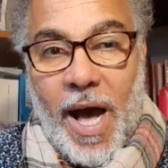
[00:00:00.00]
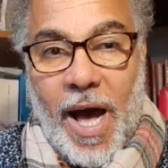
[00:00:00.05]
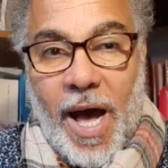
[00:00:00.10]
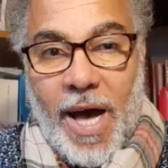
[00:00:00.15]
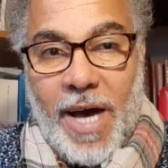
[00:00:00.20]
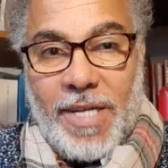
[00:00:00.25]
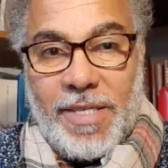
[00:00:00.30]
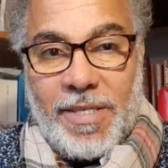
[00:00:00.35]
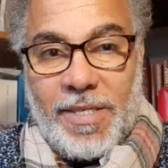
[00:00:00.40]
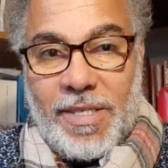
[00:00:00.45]

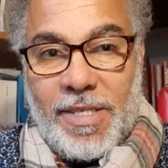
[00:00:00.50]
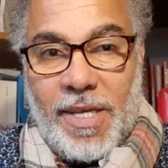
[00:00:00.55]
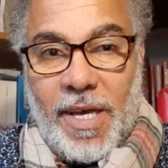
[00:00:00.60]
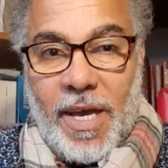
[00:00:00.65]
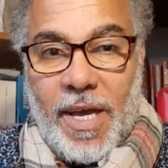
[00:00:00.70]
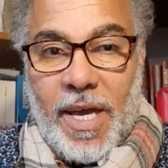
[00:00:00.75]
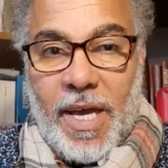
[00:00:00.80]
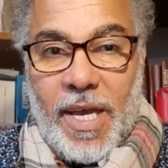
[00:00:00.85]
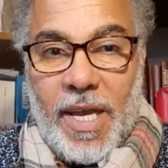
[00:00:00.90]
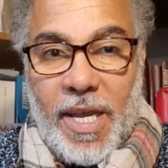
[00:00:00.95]
And
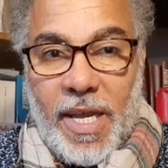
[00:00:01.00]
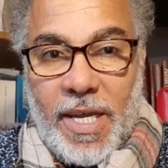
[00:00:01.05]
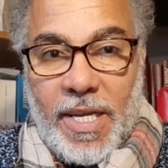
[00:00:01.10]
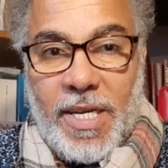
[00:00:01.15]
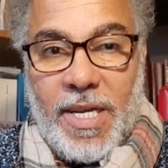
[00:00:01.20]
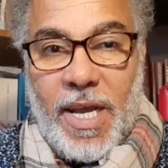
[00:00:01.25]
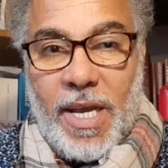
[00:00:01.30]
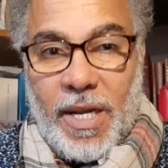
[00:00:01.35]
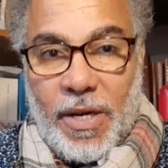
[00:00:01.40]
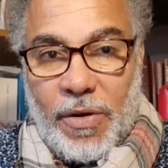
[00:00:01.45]

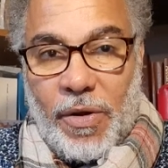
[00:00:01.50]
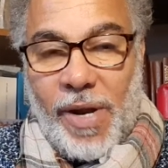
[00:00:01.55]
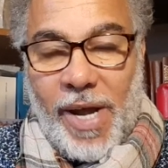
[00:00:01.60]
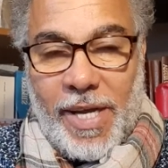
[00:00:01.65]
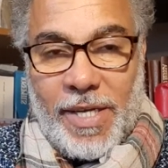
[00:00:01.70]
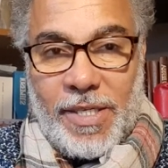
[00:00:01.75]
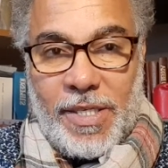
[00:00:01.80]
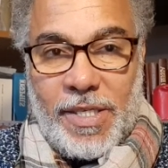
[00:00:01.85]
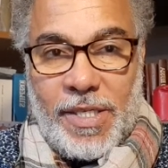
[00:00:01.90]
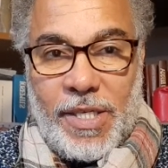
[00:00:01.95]
in
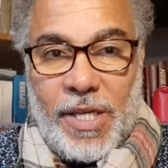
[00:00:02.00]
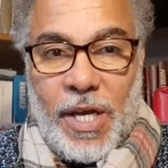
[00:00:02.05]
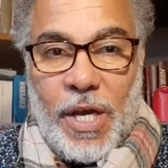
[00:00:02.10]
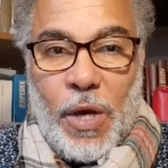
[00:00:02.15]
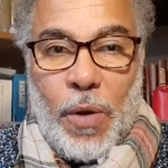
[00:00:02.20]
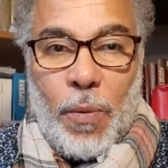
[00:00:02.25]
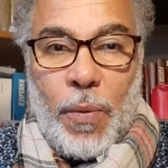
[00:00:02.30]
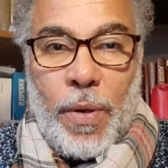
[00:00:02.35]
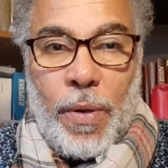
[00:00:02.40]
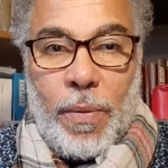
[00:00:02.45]
Christ,
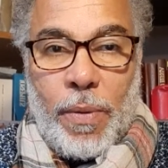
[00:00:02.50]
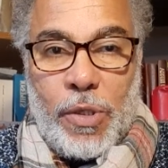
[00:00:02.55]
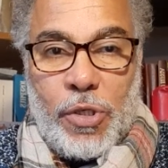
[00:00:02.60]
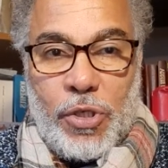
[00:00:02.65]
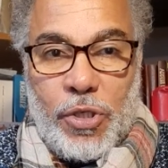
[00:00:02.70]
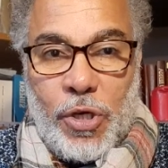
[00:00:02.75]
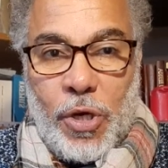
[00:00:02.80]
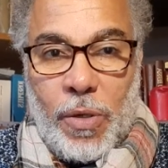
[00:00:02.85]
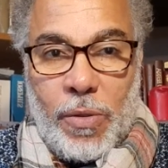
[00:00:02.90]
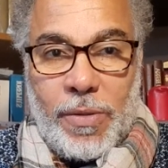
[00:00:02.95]
we were
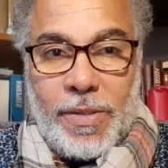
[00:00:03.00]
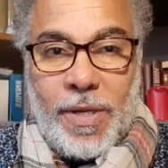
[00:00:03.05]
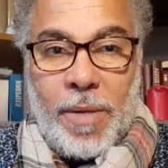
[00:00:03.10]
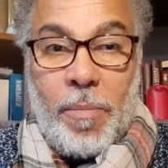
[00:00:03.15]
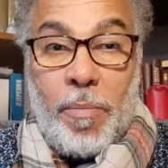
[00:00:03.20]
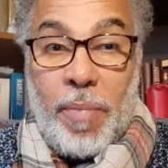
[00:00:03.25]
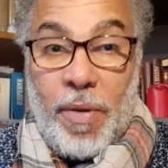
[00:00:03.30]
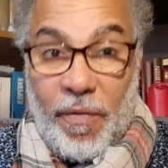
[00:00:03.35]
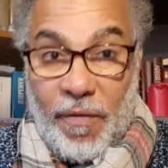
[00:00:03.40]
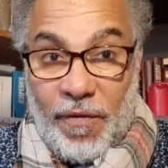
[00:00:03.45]
chosen
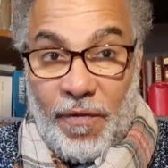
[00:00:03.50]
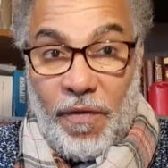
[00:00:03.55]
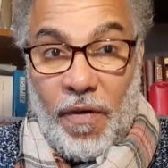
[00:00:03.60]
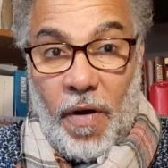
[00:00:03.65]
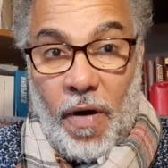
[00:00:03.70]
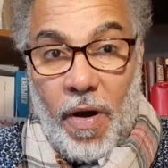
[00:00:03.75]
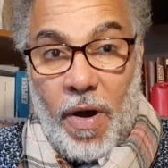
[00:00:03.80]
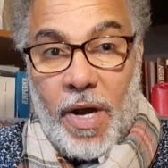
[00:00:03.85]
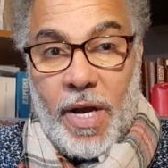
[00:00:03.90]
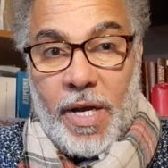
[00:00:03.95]

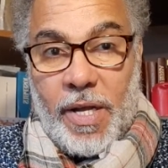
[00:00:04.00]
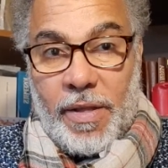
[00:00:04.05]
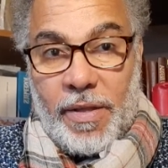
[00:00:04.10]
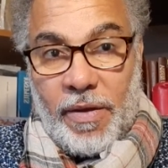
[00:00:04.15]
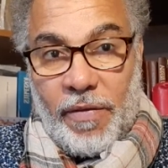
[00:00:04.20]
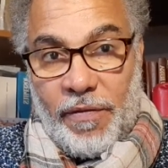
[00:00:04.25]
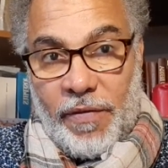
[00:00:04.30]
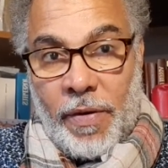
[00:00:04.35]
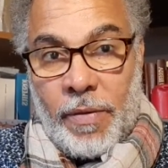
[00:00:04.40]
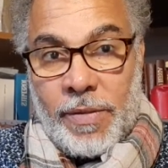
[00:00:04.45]
before
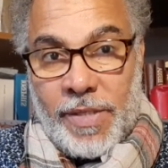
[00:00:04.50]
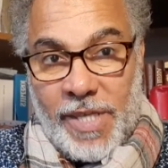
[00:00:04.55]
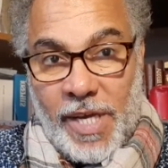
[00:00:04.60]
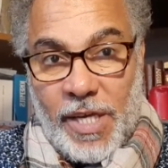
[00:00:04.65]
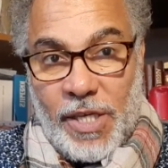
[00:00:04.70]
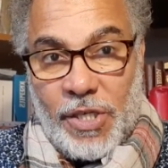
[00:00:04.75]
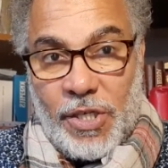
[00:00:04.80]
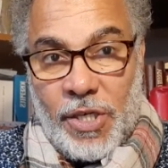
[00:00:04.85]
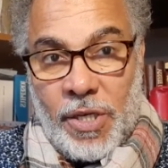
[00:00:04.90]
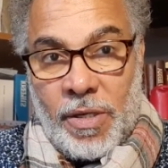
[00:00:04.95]
the
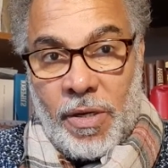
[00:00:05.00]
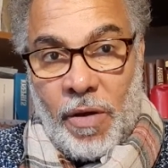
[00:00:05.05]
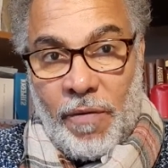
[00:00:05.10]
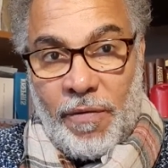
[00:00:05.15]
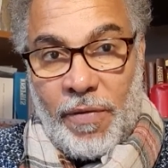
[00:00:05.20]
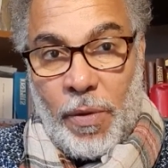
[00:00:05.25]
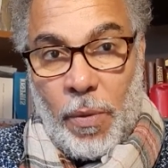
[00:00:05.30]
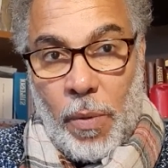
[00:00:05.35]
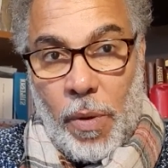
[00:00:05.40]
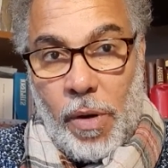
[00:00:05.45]
foundation
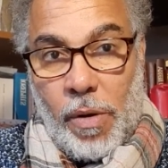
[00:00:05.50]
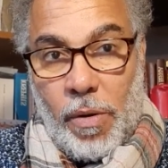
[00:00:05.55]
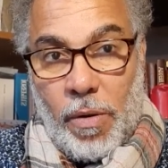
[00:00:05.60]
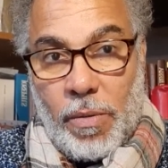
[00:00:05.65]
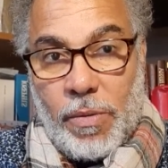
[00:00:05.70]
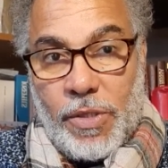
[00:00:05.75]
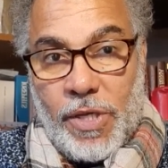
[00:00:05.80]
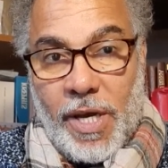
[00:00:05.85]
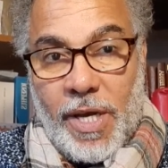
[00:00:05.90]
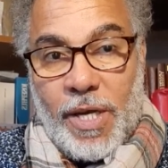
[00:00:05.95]
of the
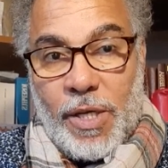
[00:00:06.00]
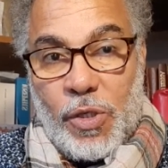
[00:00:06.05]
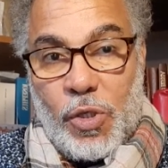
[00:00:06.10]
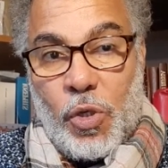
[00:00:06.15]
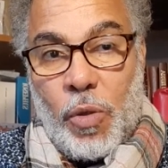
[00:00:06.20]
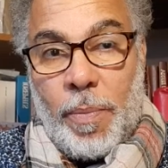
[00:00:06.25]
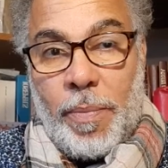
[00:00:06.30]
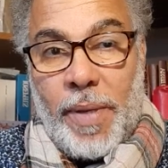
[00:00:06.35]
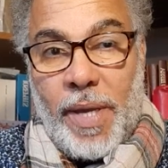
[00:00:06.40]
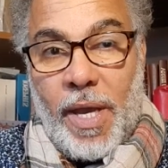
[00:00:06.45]
world
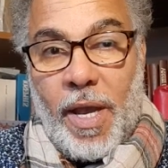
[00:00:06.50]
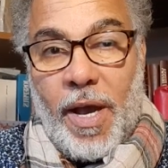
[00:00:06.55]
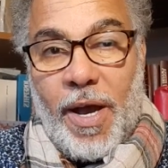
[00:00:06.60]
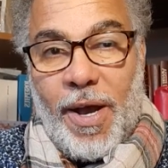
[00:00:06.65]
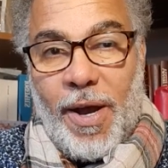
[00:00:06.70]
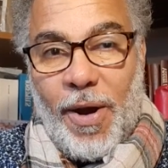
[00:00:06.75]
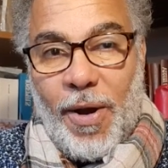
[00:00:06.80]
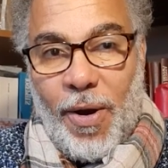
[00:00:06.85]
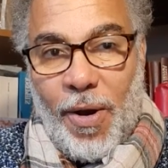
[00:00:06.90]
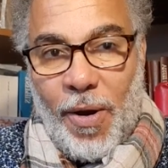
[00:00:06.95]
to be
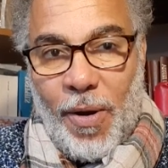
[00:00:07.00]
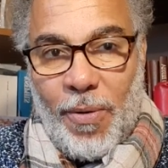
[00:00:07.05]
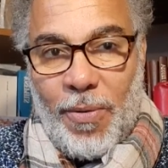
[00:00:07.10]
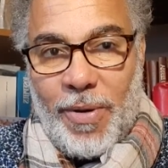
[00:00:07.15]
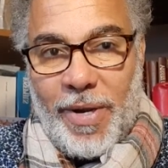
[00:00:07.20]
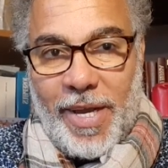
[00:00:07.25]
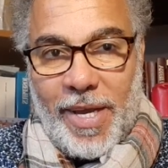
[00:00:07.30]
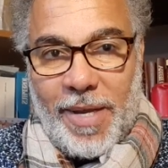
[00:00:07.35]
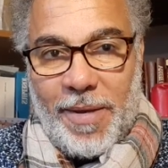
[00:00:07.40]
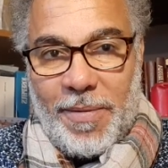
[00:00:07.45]

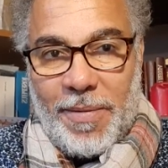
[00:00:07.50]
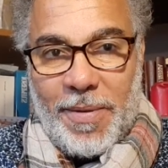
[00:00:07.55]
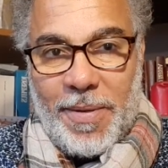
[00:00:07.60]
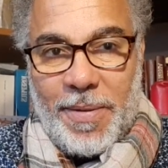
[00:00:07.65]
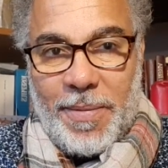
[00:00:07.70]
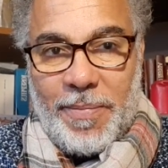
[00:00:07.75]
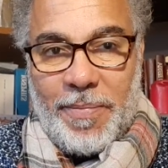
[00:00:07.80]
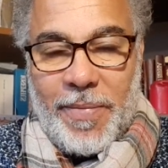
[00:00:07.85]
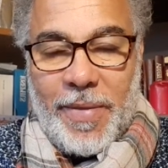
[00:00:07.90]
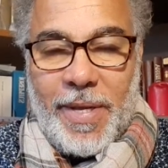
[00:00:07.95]
holy,
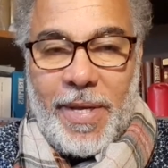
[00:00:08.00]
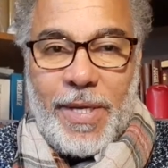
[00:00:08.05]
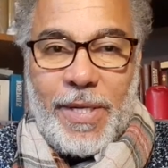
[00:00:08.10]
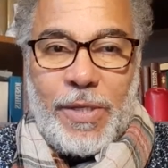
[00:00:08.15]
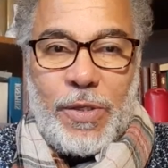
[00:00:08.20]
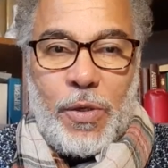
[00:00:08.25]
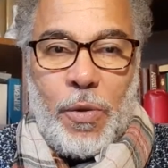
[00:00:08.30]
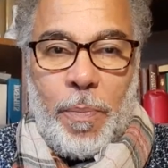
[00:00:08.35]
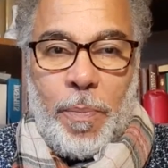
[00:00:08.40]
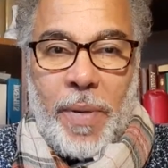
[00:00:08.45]

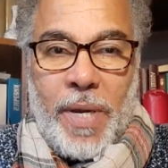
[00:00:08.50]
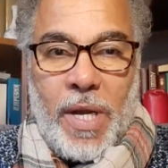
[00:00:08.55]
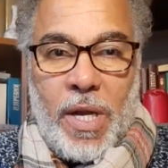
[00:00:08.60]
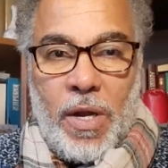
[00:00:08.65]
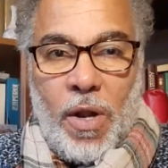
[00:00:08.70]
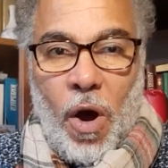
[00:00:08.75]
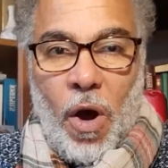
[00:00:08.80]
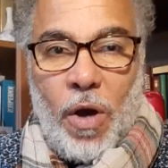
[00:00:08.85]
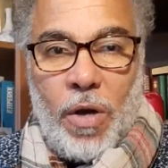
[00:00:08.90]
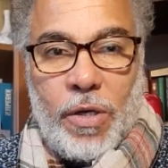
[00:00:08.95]
to
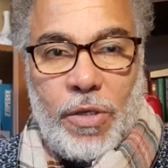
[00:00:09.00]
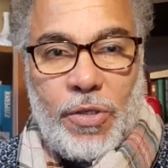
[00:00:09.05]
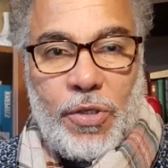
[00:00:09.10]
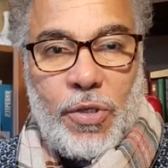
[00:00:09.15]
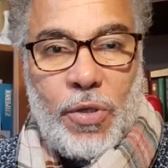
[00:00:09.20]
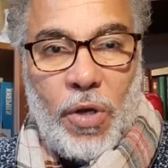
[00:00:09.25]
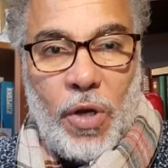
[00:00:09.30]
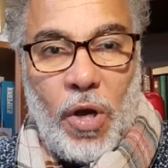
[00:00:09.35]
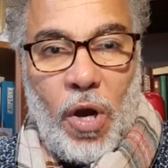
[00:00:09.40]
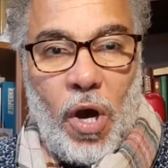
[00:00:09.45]
belong
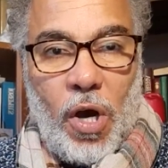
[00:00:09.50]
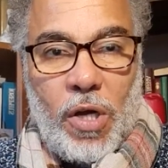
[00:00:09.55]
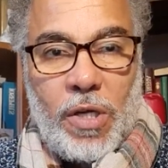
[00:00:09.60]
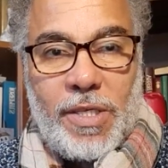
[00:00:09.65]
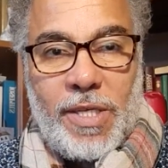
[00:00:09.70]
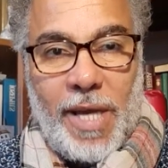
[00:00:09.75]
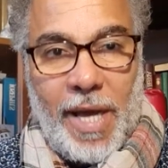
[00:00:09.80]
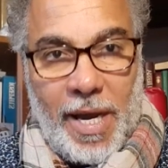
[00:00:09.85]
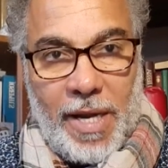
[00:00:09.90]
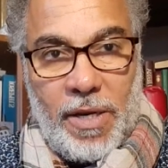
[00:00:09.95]
to
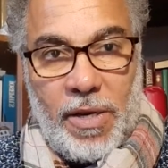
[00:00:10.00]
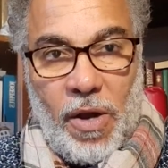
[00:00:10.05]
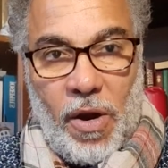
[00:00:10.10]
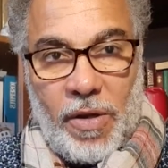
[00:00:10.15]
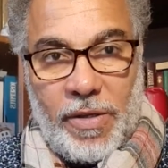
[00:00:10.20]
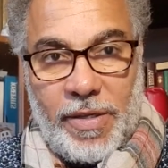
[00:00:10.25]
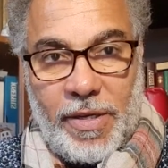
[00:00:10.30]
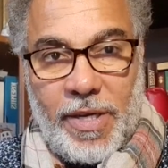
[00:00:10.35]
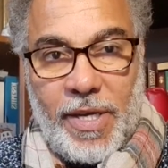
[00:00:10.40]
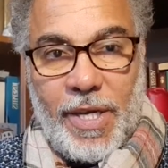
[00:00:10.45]
God
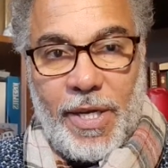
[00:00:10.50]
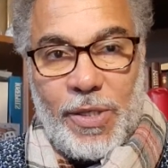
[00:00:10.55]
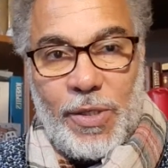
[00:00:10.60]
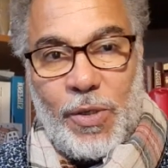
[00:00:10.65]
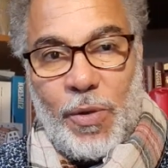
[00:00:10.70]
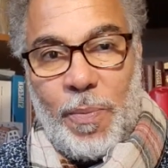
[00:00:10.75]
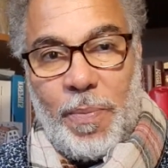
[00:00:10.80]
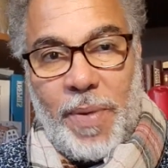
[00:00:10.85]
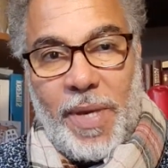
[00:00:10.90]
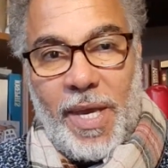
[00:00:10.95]
alone,
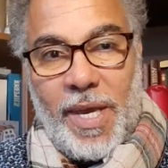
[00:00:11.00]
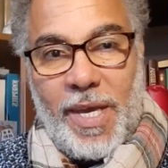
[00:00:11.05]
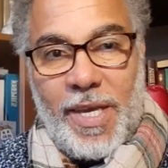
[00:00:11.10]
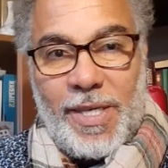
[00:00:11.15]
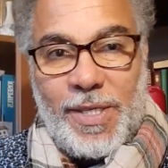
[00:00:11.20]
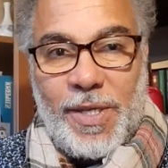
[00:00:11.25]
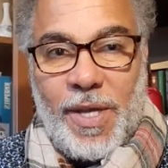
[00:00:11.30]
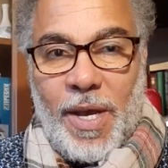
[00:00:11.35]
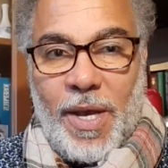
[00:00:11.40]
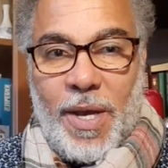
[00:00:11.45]
to be
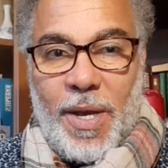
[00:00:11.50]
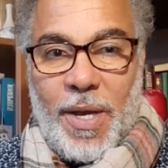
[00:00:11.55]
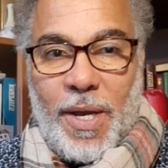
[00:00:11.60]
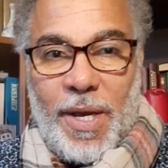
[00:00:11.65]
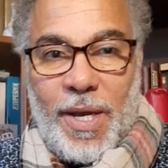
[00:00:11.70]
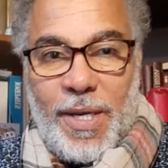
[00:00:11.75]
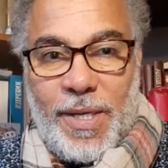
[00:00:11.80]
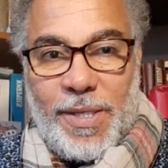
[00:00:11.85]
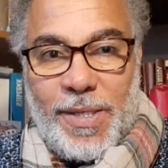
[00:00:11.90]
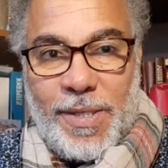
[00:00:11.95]
His,
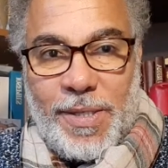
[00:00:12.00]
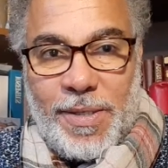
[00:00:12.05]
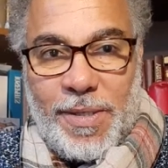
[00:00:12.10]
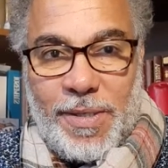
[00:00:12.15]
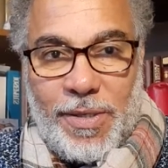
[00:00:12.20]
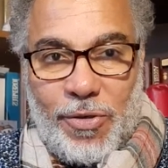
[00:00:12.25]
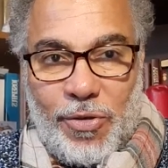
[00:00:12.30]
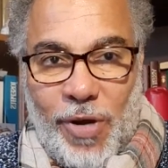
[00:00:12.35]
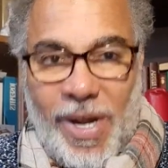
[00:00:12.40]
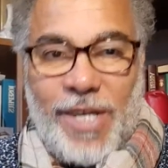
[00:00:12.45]
his
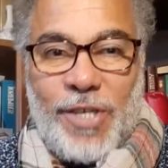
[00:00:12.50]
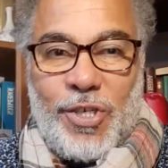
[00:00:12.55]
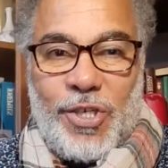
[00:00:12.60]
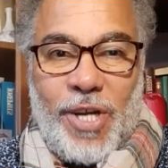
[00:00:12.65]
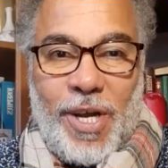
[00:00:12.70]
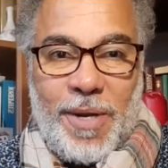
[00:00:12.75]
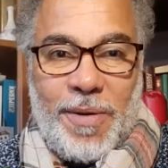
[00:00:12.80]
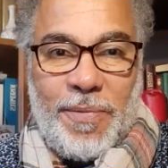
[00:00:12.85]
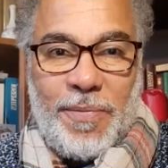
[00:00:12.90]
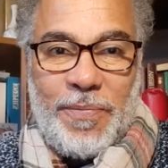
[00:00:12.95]

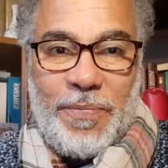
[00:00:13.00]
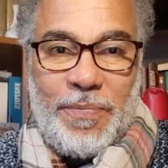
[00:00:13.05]
treasure,